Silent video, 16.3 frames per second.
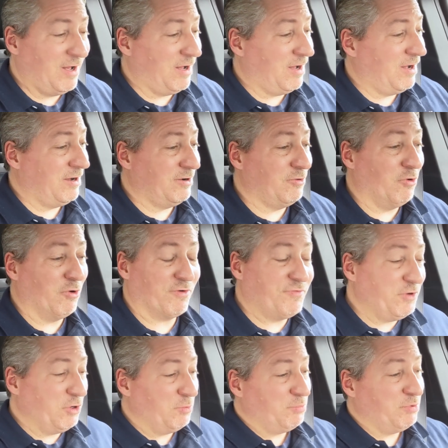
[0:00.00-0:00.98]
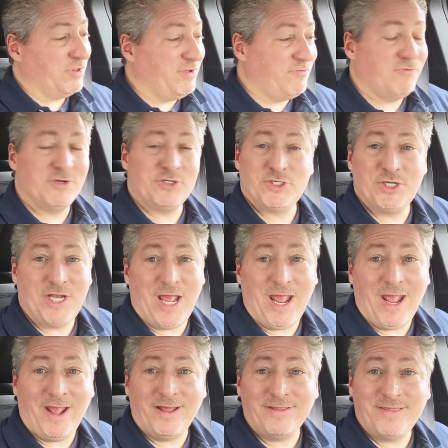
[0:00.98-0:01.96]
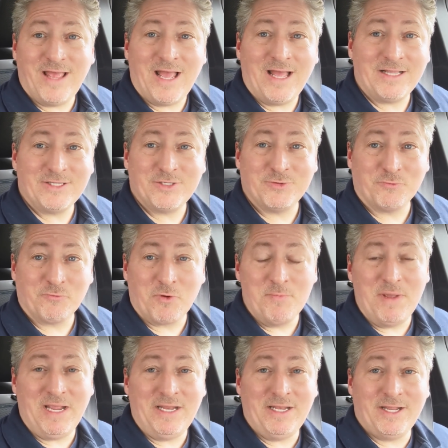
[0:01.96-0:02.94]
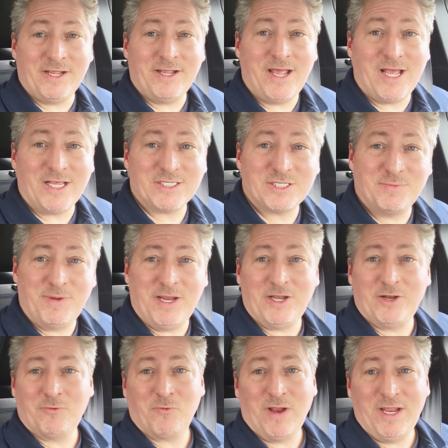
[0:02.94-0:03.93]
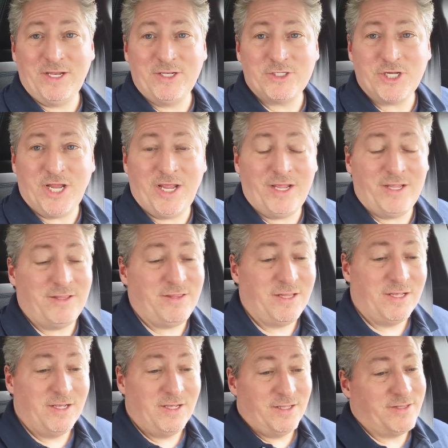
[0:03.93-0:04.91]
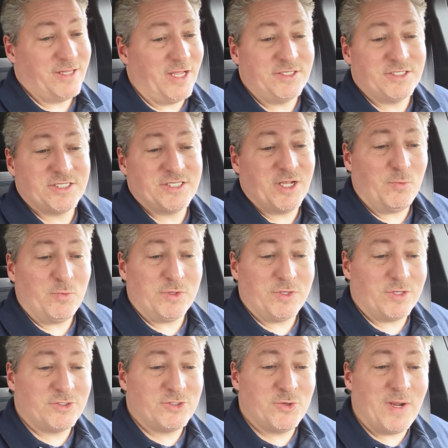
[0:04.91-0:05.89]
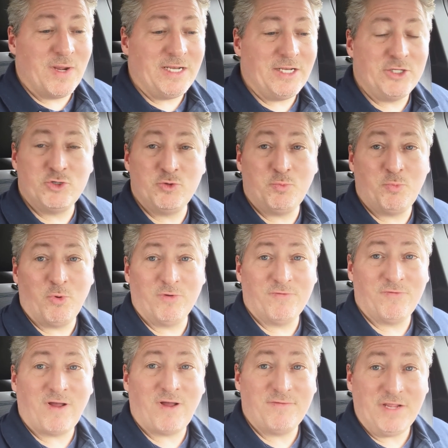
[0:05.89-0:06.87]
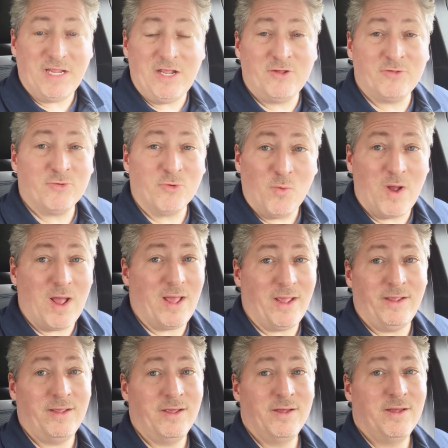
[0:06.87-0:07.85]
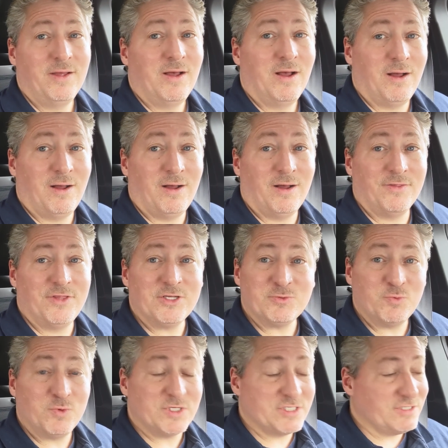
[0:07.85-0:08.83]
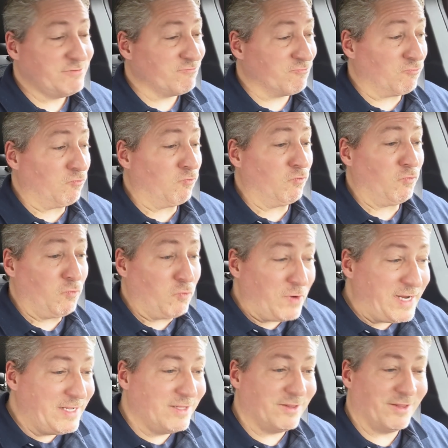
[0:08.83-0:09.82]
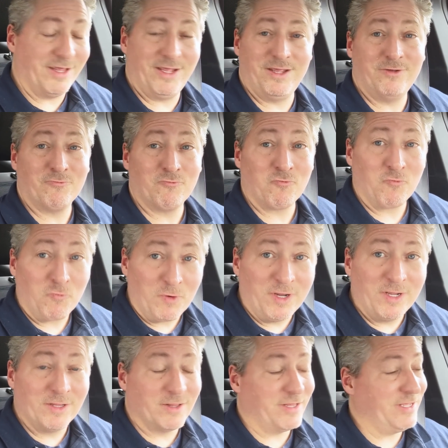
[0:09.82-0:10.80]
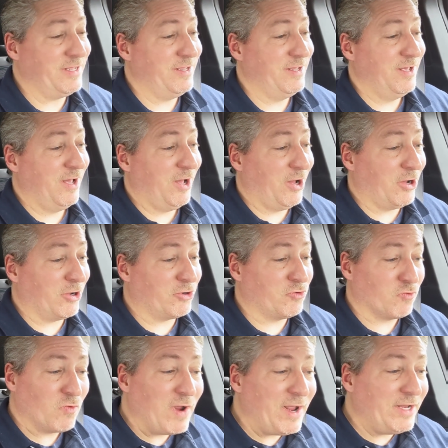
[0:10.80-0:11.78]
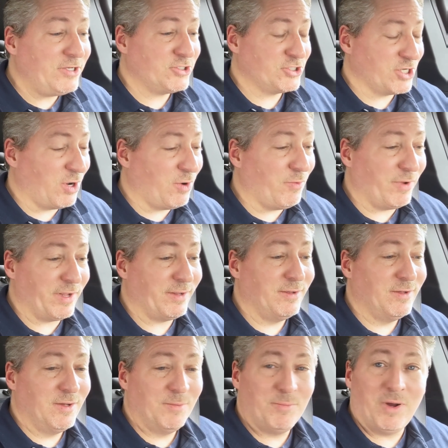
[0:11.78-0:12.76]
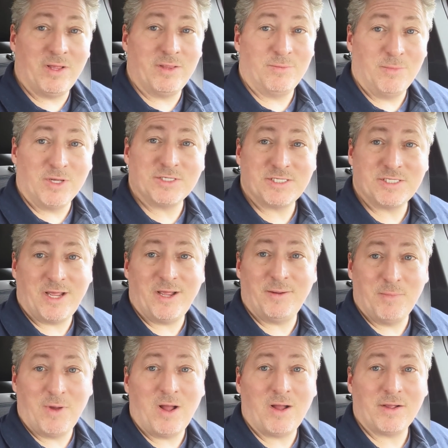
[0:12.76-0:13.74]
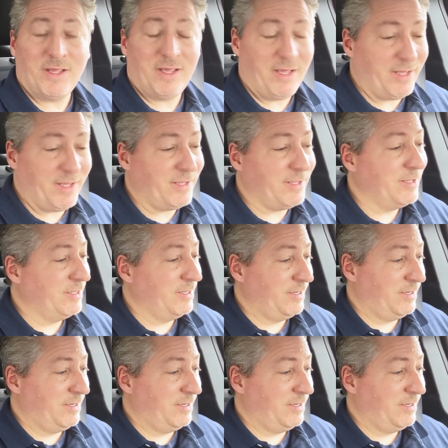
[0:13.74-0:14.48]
Or if you don't believe we should add that, the remaining estimated range in, then stick with the 282.5. Either way, this was really, really a great showing by the Mustang Mach-E.